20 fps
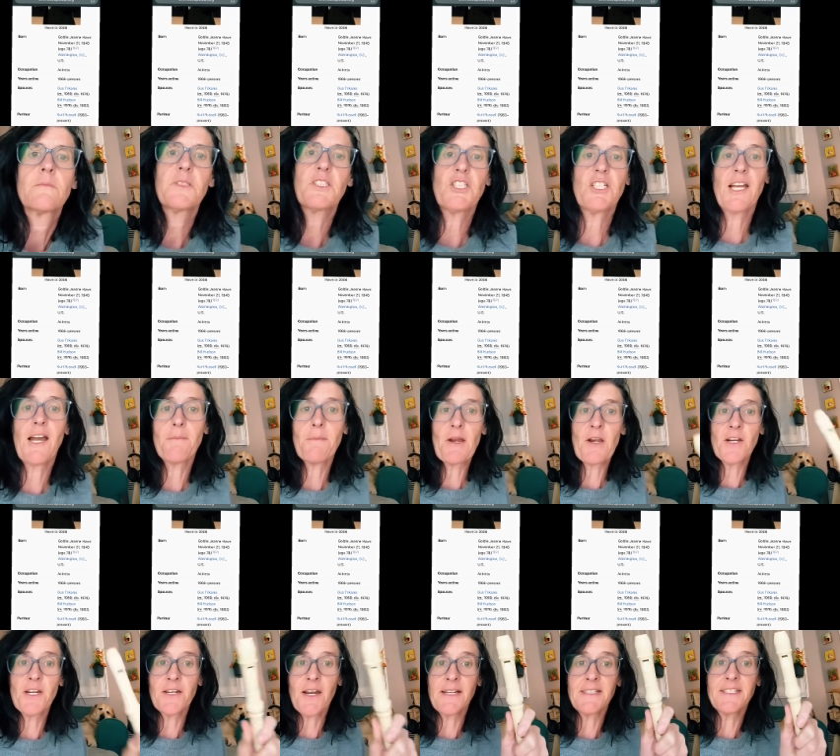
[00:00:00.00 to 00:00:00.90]
she got
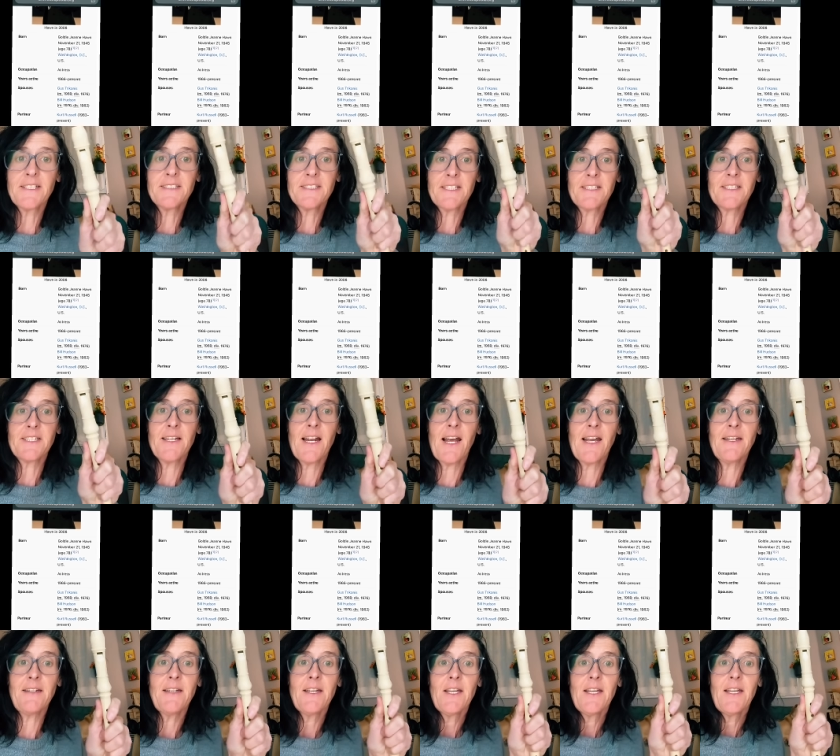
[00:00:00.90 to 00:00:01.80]
married in
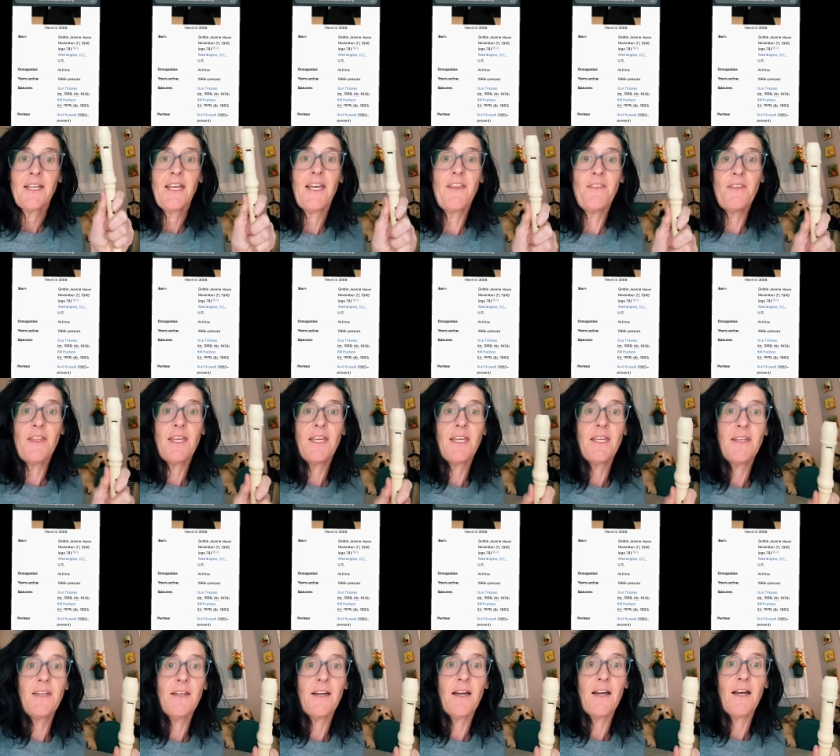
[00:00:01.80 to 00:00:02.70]
1969 and
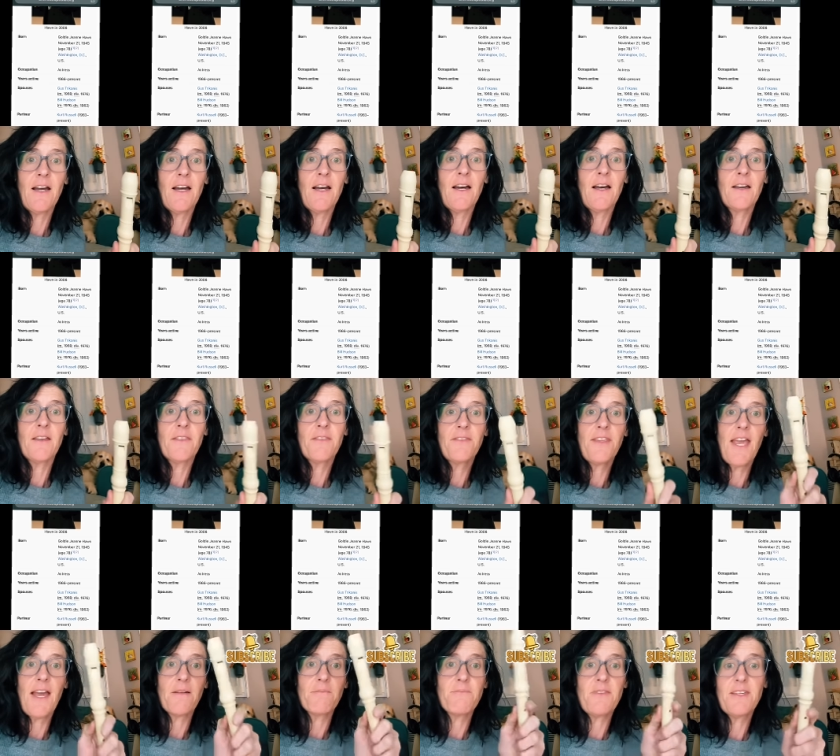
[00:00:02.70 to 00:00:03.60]
then, uh,
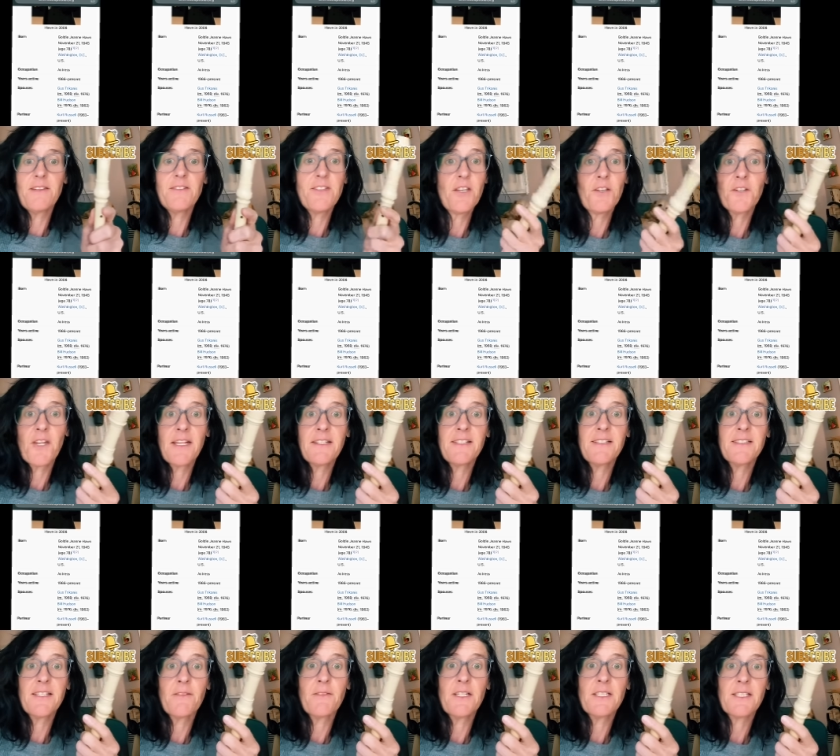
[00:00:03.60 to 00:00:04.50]
yeah, then, till
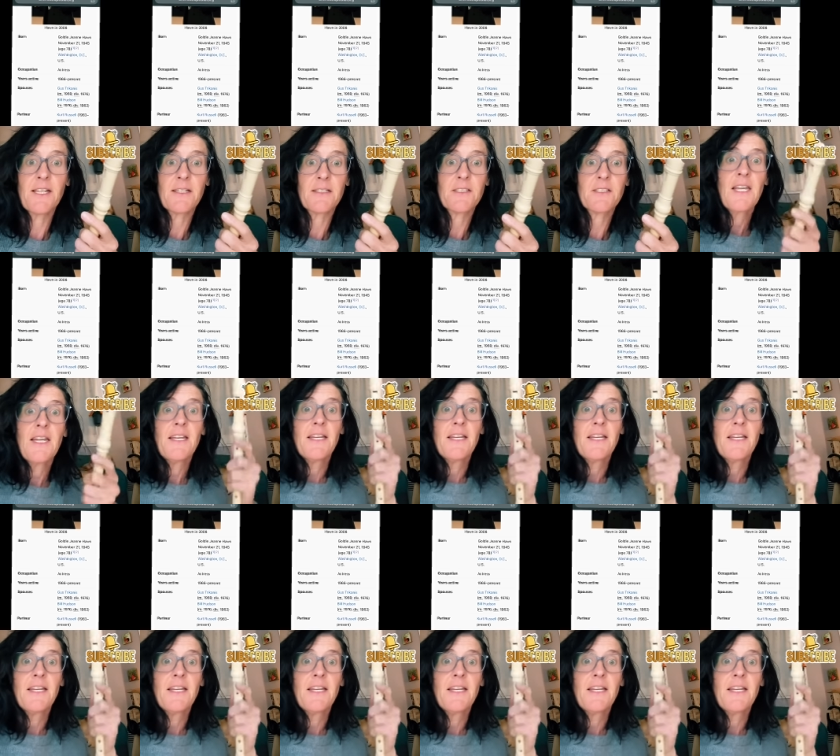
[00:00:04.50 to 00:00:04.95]
1976.